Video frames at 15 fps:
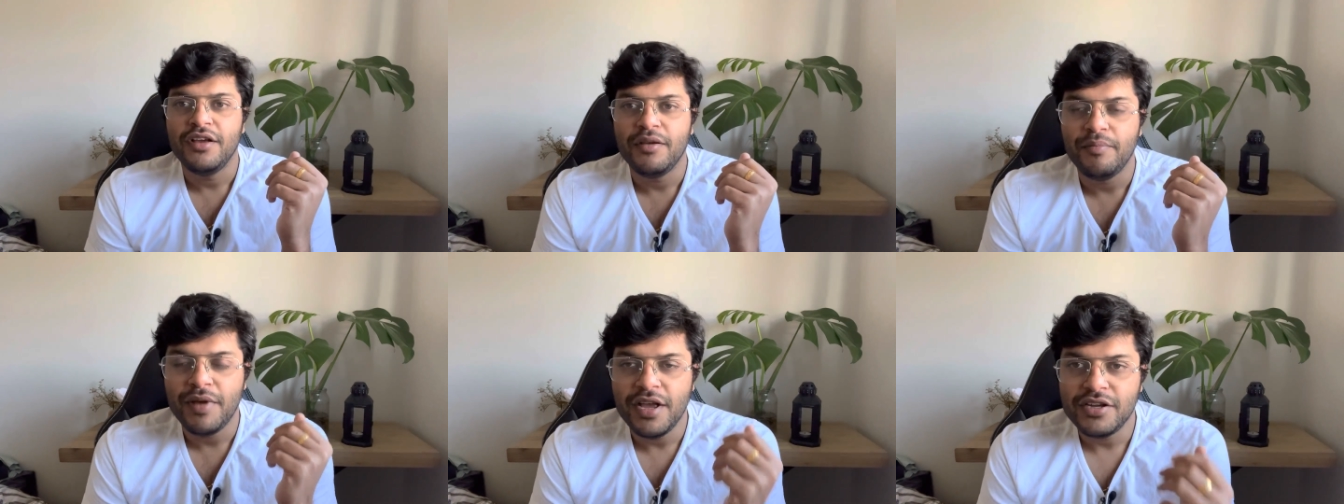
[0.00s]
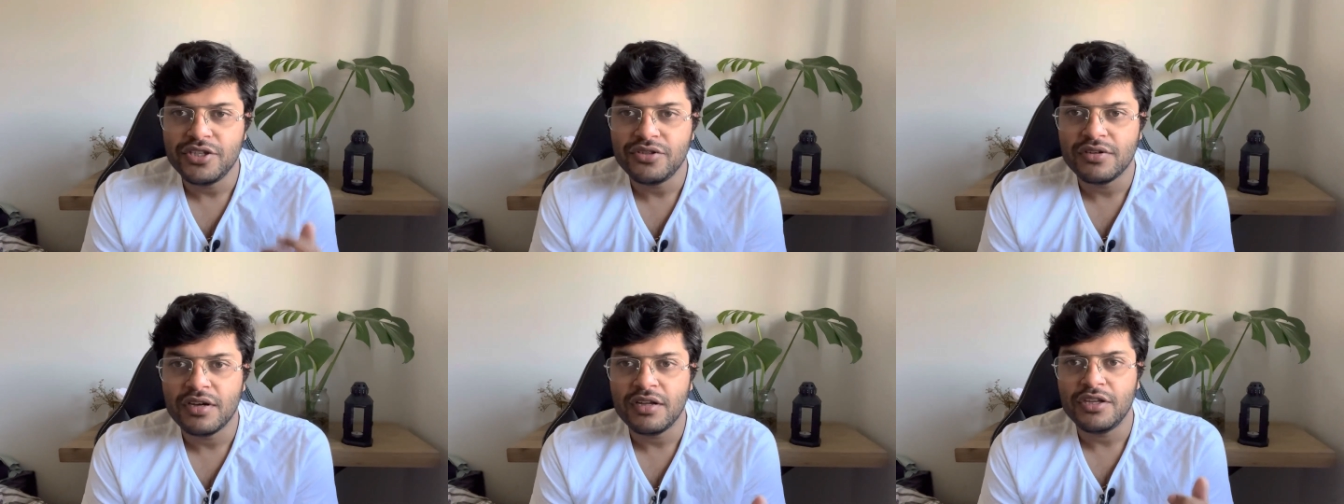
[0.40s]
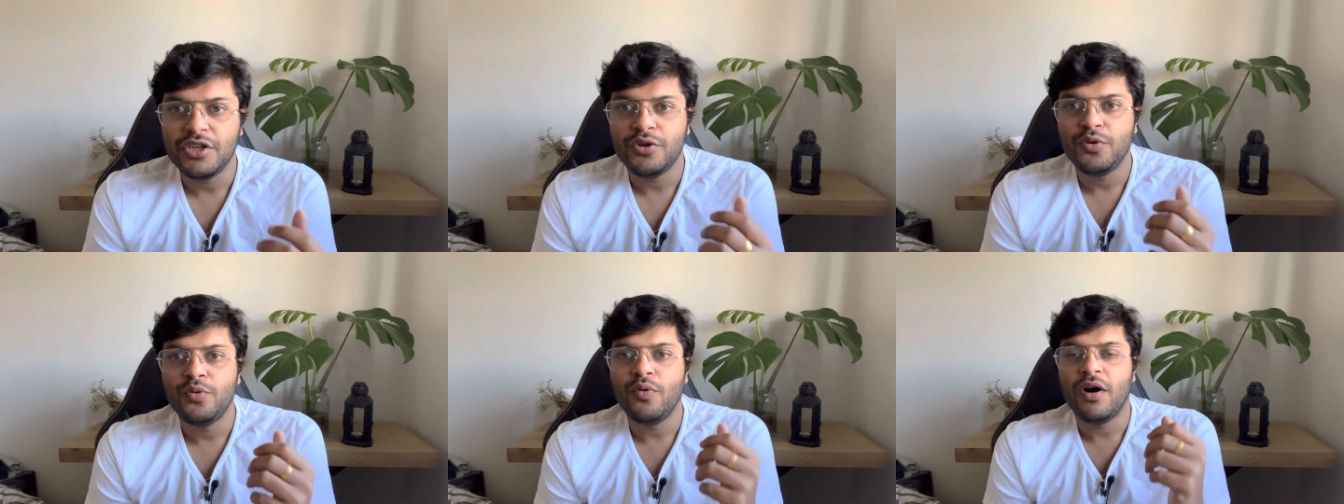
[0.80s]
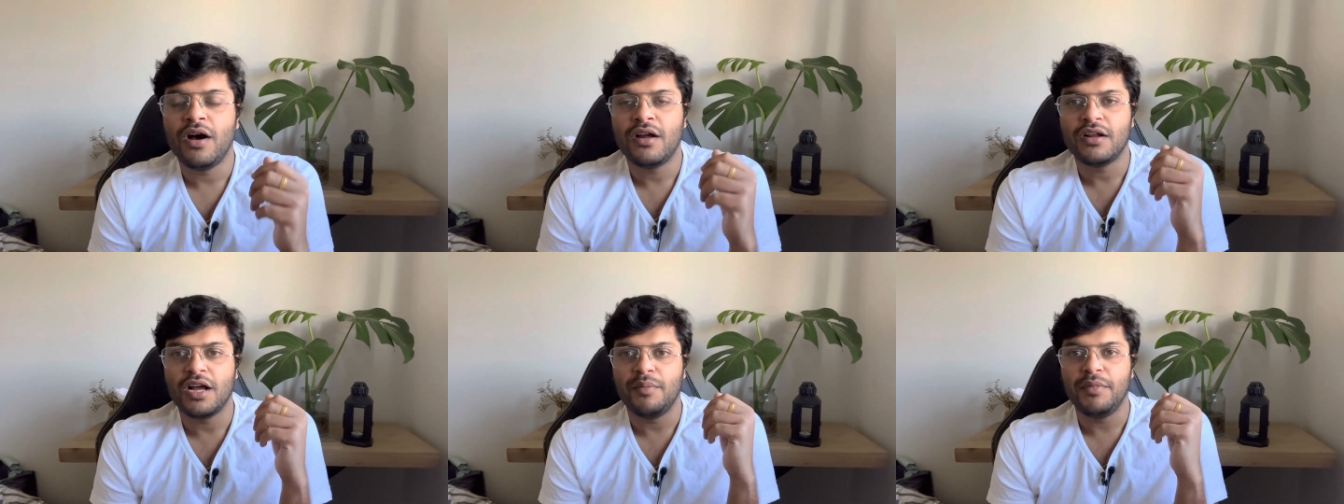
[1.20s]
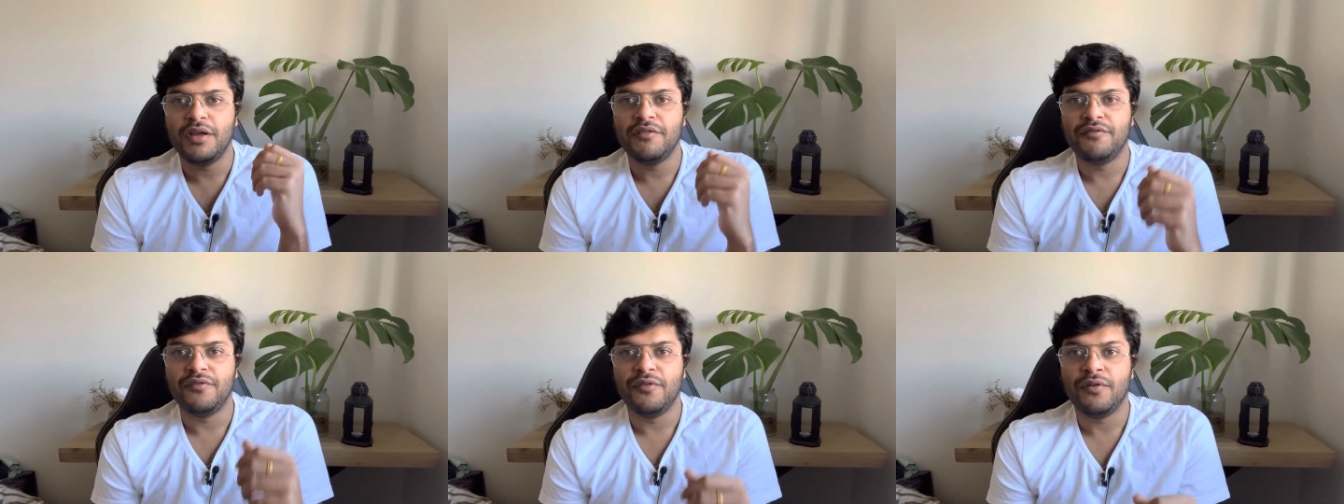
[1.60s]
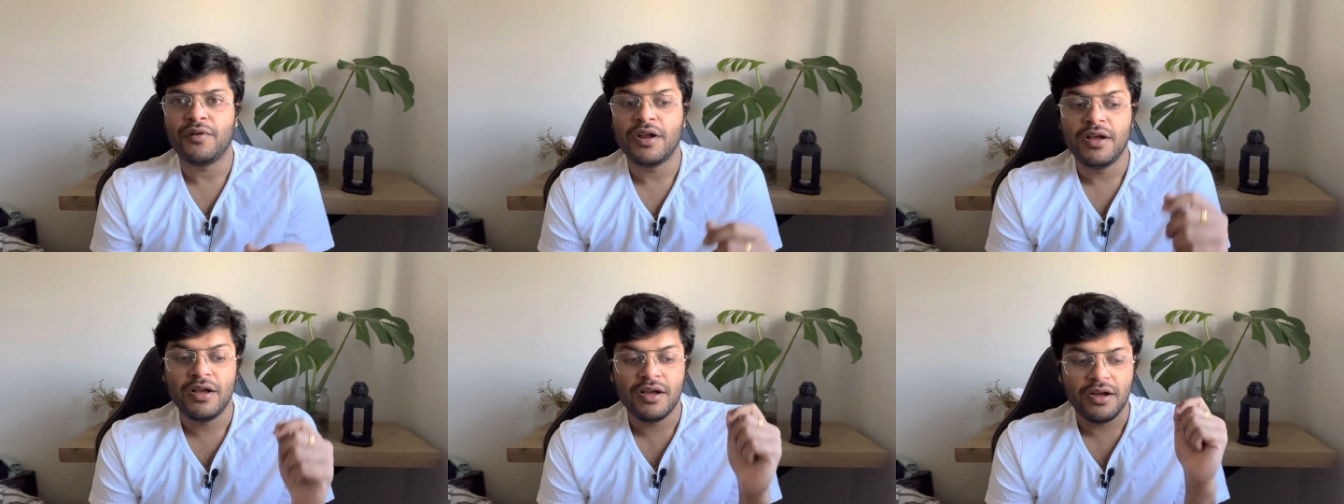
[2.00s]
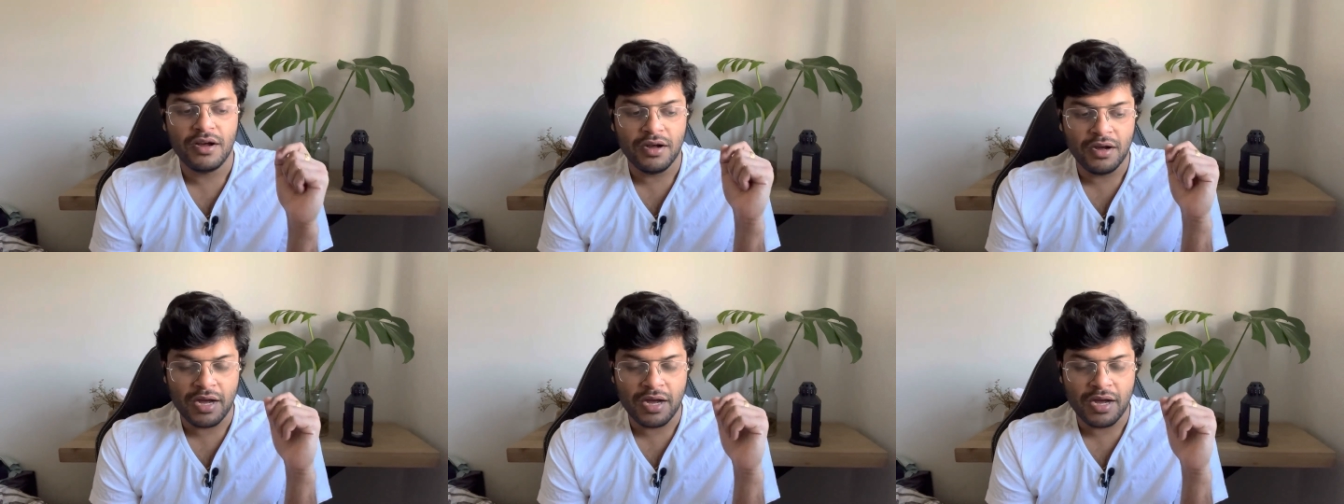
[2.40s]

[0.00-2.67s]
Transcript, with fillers: make sure you are coming for uh,